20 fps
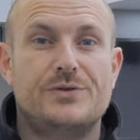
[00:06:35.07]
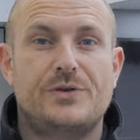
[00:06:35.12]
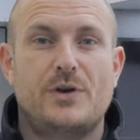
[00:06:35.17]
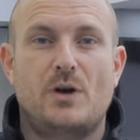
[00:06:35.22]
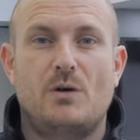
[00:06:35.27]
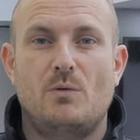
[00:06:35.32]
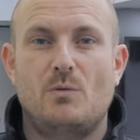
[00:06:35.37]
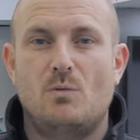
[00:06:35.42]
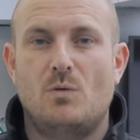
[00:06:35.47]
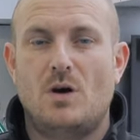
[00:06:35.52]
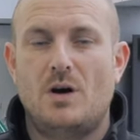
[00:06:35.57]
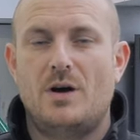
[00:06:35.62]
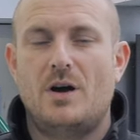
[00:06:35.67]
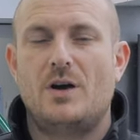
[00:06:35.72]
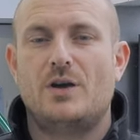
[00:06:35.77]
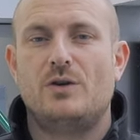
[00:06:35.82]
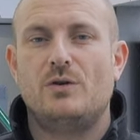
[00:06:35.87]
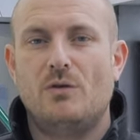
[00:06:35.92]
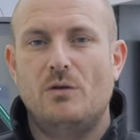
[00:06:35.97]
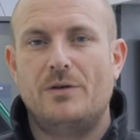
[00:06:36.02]
So what
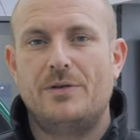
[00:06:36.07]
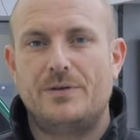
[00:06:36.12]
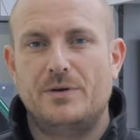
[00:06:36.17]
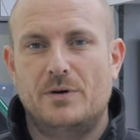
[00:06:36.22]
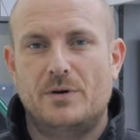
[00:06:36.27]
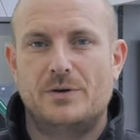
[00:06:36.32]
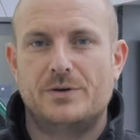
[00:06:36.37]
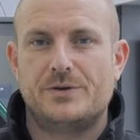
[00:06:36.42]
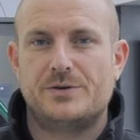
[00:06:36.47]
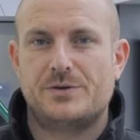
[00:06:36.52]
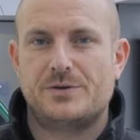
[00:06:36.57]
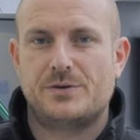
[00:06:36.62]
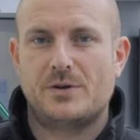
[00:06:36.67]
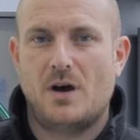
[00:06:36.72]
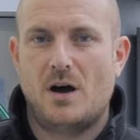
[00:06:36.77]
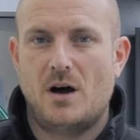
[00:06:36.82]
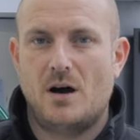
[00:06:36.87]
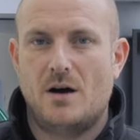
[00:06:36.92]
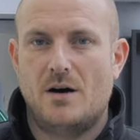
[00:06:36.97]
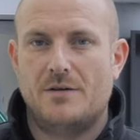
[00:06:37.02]
are your thoughts
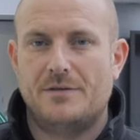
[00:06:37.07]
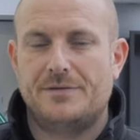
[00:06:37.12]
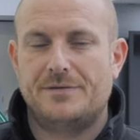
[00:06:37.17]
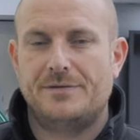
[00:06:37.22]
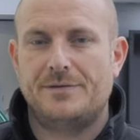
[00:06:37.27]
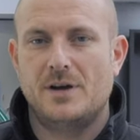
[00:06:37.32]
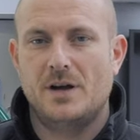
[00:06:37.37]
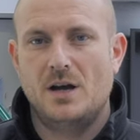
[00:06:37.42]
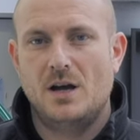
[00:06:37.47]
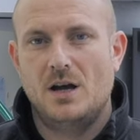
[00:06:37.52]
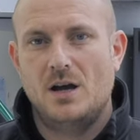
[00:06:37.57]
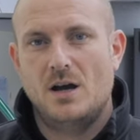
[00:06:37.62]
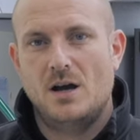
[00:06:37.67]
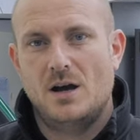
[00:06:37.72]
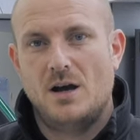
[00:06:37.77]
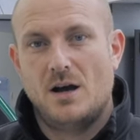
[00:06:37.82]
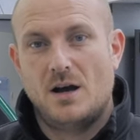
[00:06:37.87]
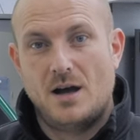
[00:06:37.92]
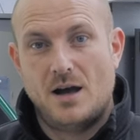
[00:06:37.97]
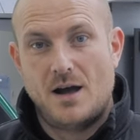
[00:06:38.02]
of
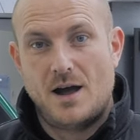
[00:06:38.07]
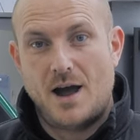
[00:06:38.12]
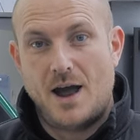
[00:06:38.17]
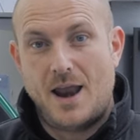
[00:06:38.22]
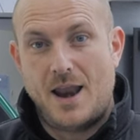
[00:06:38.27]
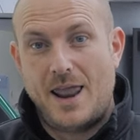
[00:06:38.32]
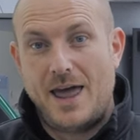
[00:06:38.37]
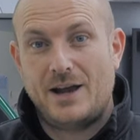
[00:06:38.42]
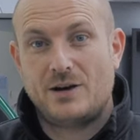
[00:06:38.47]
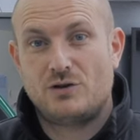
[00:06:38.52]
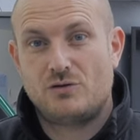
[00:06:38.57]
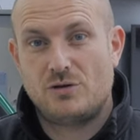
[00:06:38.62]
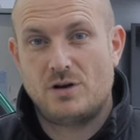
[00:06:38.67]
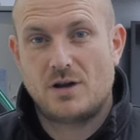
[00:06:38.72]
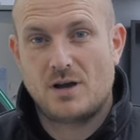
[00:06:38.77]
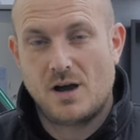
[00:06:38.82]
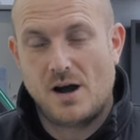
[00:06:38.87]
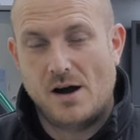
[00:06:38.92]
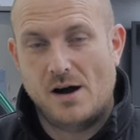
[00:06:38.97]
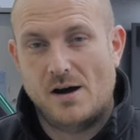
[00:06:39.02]

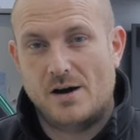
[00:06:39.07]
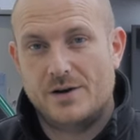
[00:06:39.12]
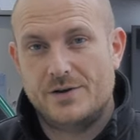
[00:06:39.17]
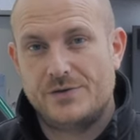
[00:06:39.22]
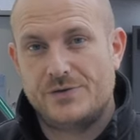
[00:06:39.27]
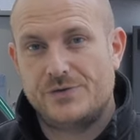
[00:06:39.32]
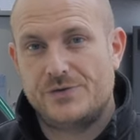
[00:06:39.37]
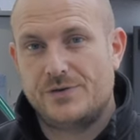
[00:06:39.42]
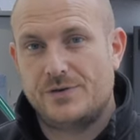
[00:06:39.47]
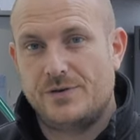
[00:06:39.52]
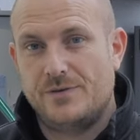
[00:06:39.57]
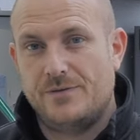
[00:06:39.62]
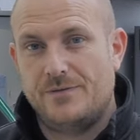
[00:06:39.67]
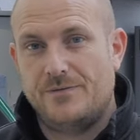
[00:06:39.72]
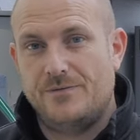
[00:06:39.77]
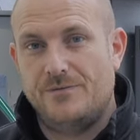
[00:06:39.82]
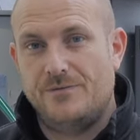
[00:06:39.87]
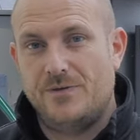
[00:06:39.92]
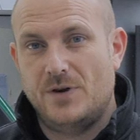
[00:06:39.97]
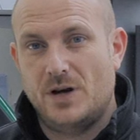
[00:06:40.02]
electric cars
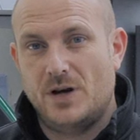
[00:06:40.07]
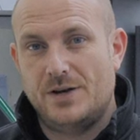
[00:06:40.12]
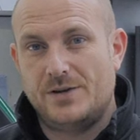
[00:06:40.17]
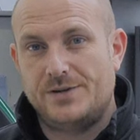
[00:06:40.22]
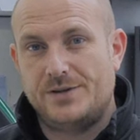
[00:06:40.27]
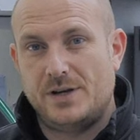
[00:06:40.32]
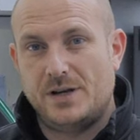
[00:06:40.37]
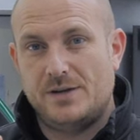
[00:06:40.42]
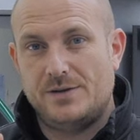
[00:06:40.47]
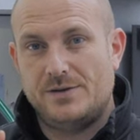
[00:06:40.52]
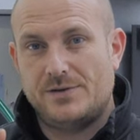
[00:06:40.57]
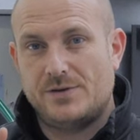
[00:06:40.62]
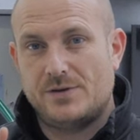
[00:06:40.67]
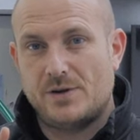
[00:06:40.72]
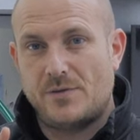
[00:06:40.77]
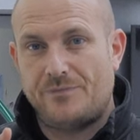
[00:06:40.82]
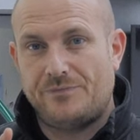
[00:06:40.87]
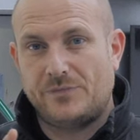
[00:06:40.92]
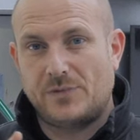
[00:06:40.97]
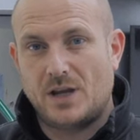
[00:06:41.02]

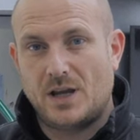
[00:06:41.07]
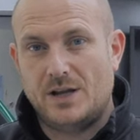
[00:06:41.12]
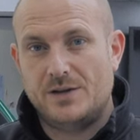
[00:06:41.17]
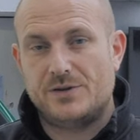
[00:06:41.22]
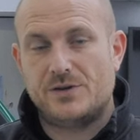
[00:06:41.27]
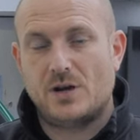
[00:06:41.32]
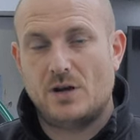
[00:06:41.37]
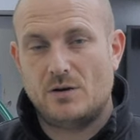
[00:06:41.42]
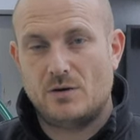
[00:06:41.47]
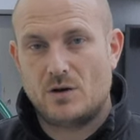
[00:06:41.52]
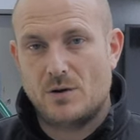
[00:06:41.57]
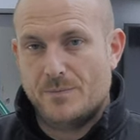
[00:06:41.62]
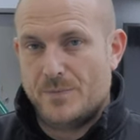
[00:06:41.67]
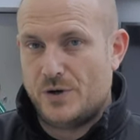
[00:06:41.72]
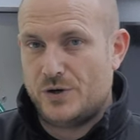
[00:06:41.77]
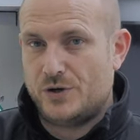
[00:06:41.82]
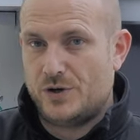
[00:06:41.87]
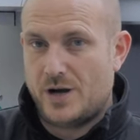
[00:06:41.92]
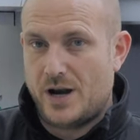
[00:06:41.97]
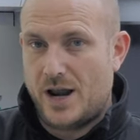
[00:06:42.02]
versus internal
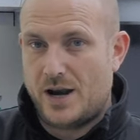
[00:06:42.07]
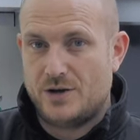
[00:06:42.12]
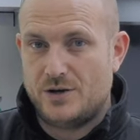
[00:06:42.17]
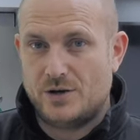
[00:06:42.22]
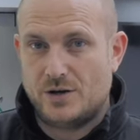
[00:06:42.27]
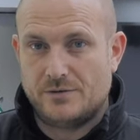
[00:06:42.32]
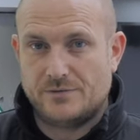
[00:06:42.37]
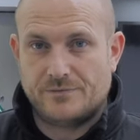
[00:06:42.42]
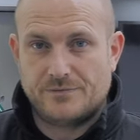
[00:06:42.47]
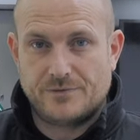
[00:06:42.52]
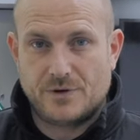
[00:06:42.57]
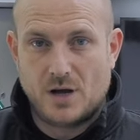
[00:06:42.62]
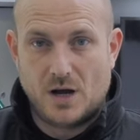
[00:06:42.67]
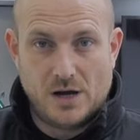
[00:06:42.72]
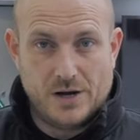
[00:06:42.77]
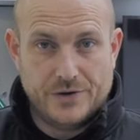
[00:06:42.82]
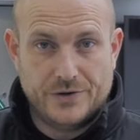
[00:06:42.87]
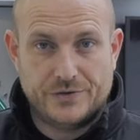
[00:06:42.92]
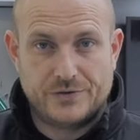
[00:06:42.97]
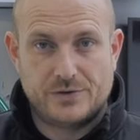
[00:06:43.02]
combustion engine
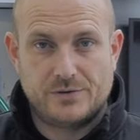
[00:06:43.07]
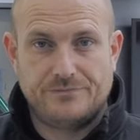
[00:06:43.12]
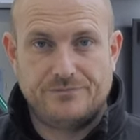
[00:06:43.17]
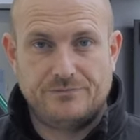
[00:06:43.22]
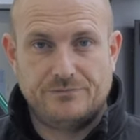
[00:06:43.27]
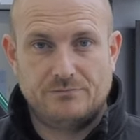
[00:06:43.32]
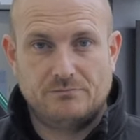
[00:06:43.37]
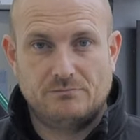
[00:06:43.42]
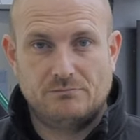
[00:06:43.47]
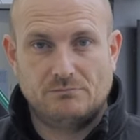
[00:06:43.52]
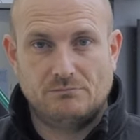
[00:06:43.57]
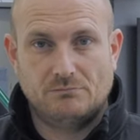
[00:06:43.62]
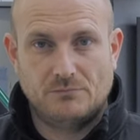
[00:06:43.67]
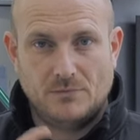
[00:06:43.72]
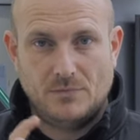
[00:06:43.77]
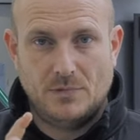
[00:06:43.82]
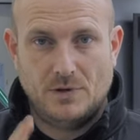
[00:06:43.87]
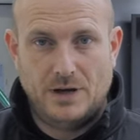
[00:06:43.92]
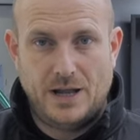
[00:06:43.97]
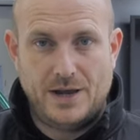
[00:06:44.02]
cars?
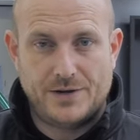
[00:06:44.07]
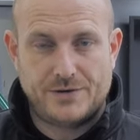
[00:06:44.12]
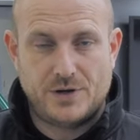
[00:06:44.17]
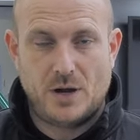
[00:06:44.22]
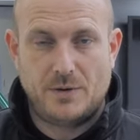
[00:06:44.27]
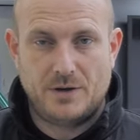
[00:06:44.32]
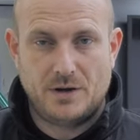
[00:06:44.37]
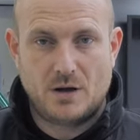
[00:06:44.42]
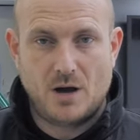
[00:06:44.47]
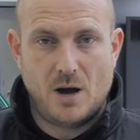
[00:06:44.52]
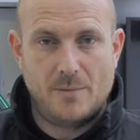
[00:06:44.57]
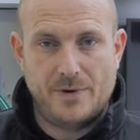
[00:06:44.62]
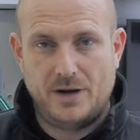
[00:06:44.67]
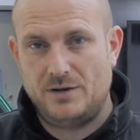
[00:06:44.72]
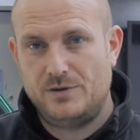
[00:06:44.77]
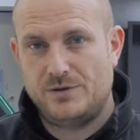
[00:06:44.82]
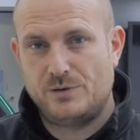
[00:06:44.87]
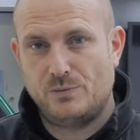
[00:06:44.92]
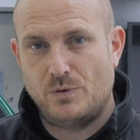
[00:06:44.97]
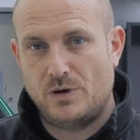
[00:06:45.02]
Let us know in the
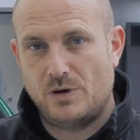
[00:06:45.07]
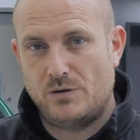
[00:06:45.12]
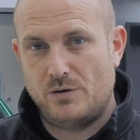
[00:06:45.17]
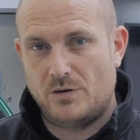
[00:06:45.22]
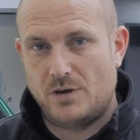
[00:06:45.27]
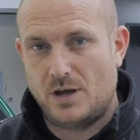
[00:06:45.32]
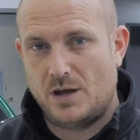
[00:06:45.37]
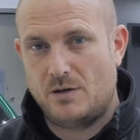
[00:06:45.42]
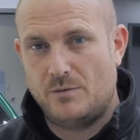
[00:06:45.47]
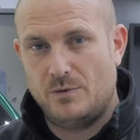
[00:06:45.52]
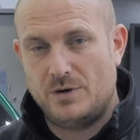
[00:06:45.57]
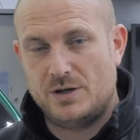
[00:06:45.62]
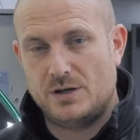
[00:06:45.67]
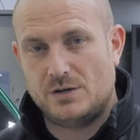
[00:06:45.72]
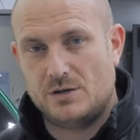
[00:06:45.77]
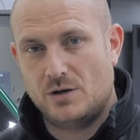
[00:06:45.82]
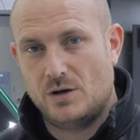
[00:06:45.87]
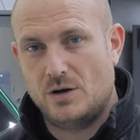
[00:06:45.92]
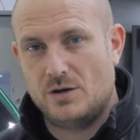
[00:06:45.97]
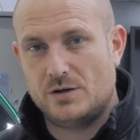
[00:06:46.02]
comments what you think, which
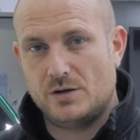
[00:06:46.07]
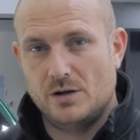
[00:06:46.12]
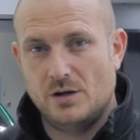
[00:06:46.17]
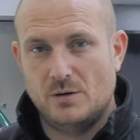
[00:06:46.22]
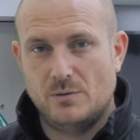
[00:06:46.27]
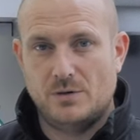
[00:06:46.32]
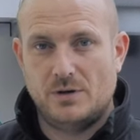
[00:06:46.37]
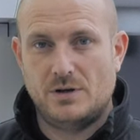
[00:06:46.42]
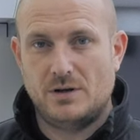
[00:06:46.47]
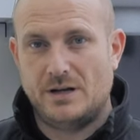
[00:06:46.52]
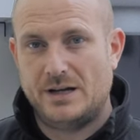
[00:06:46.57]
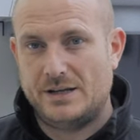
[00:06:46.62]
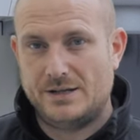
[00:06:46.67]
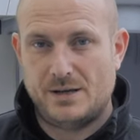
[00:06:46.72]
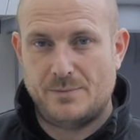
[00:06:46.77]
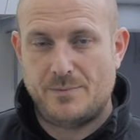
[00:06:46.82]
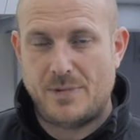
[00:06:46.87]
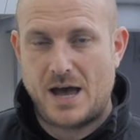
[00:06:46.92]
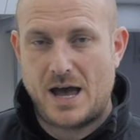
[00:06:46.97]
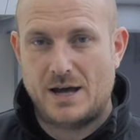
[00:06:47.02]
is good,
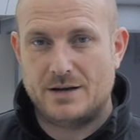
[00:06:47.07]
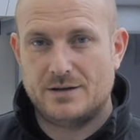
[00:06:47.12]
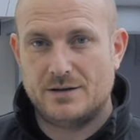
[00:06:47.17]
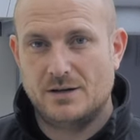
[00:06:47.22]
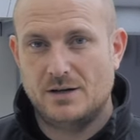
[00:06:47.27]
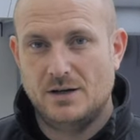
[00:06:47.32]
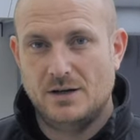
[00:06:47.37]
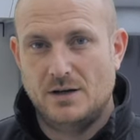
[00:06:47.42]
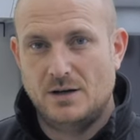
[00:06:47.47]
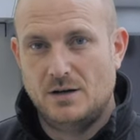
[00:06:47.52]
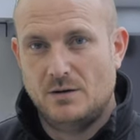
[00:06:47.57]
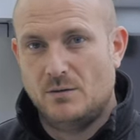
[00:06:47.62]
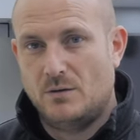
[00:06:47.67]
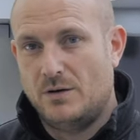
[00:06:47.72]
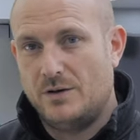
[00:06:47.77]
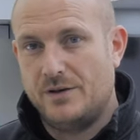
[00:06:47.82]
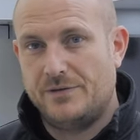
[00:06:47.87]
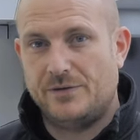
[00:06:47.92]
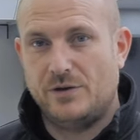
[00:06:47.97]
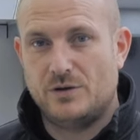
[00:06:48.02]
is it bad,
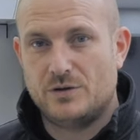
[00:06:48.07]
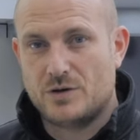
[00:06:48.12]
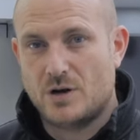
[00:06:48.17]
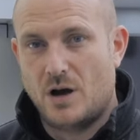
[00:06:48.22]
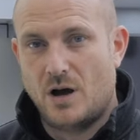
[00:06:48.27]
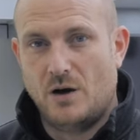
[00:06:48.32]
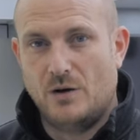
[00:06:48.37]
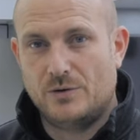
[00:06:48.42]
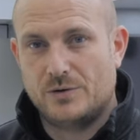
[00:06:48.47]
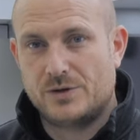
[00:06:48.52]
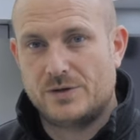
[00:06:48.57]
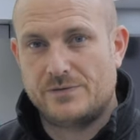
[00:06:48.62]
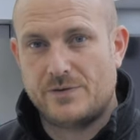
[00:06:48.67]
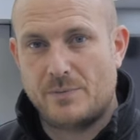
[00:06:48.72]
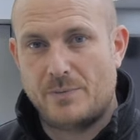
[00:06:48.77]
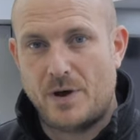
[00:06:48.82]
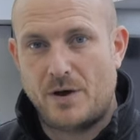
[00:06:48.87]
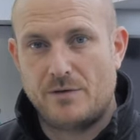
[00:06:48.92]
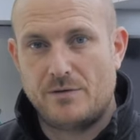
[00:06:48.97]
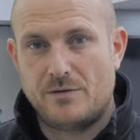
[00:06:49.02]
what the future holds
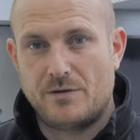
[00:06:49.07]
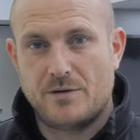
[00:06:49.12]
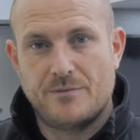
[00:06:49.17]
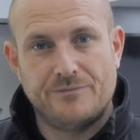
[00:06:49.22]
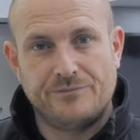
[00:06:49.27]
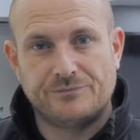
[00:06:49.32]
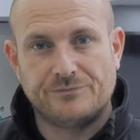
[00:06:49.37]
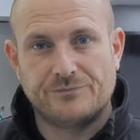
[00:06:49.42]
for both.